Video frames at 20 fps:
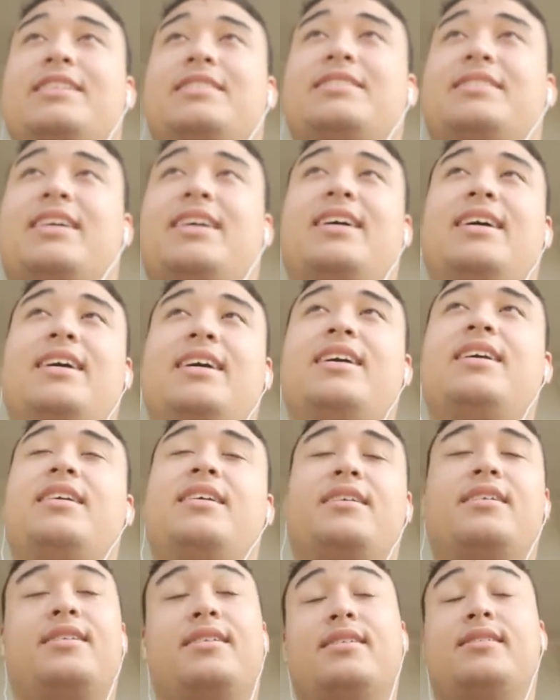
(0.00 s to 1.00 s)
it's
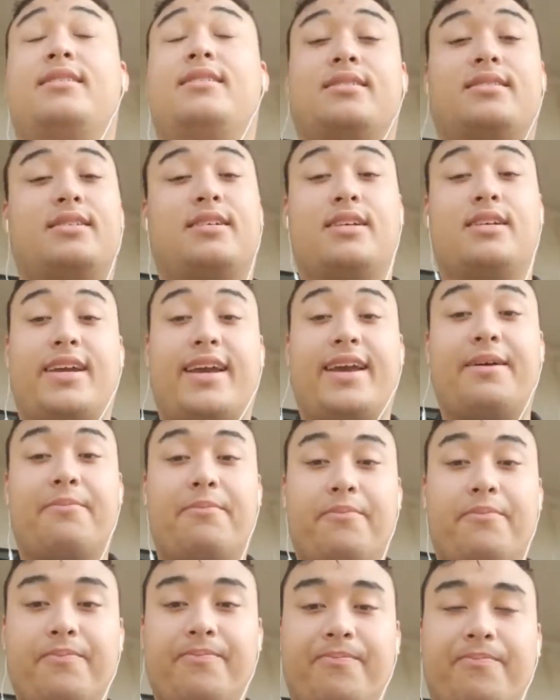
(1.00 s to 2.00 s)
it's a good
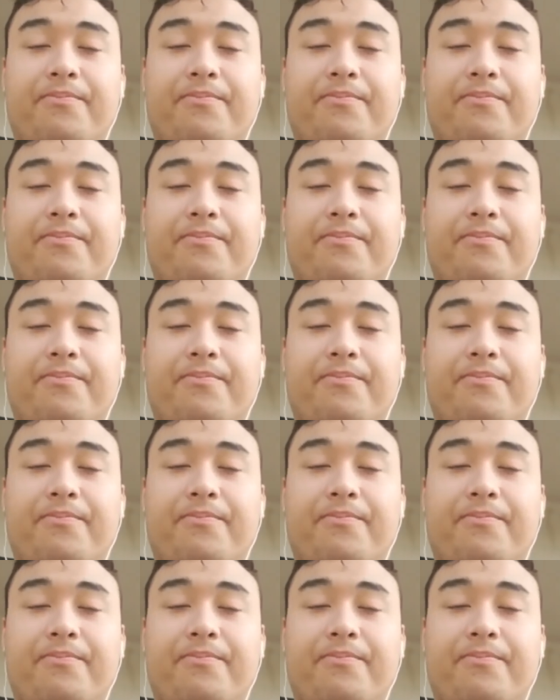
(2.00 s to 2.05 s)
game.